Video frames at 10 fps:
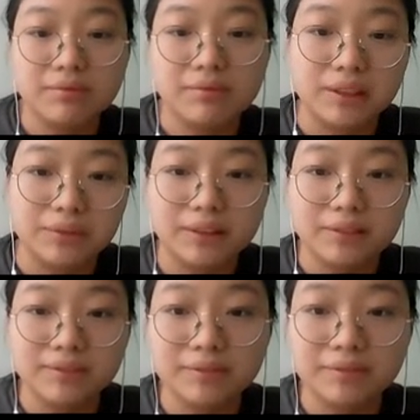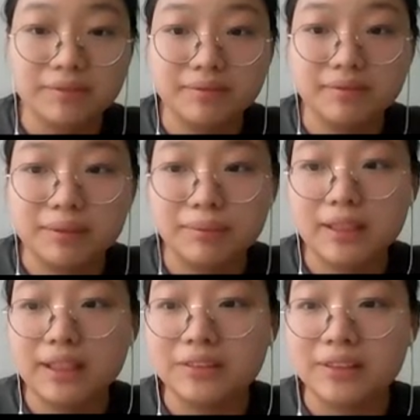This one. It's
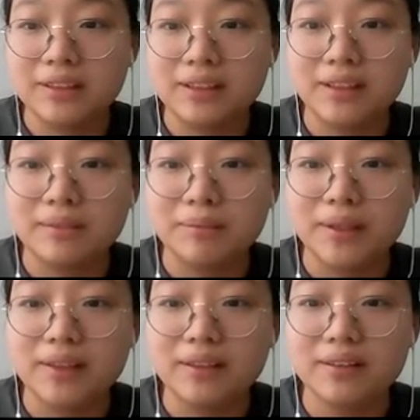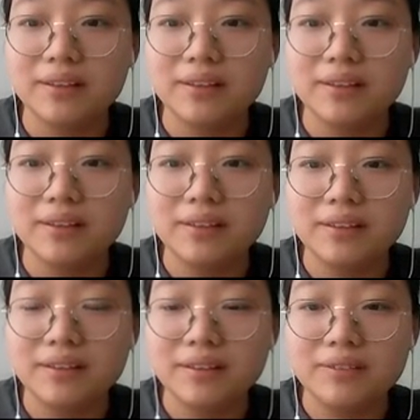very interesting, but
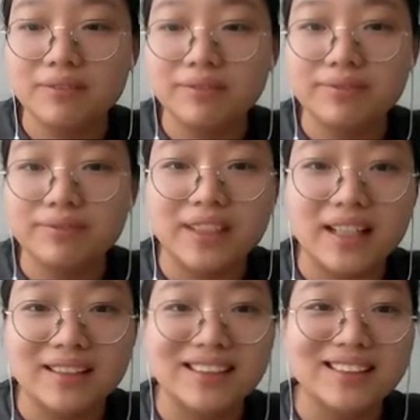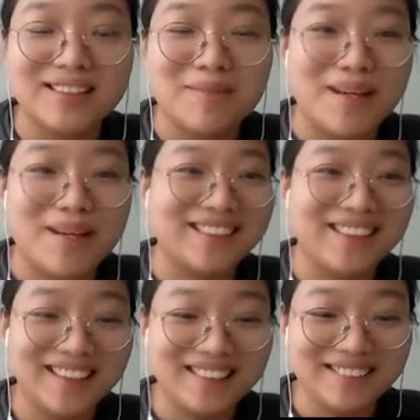yeah, it's a
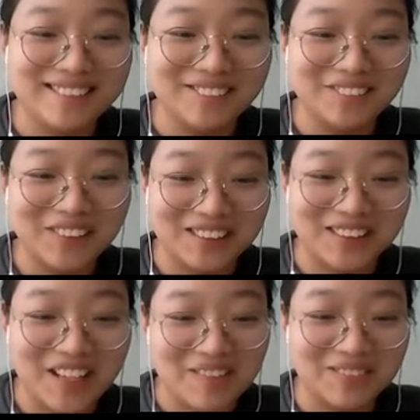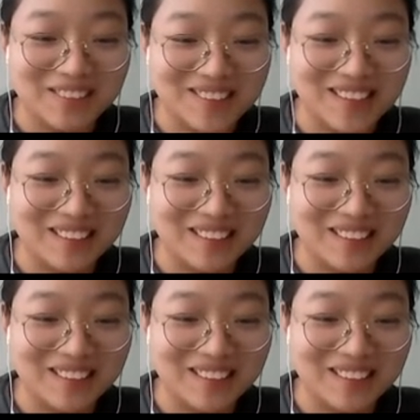basic workshop, so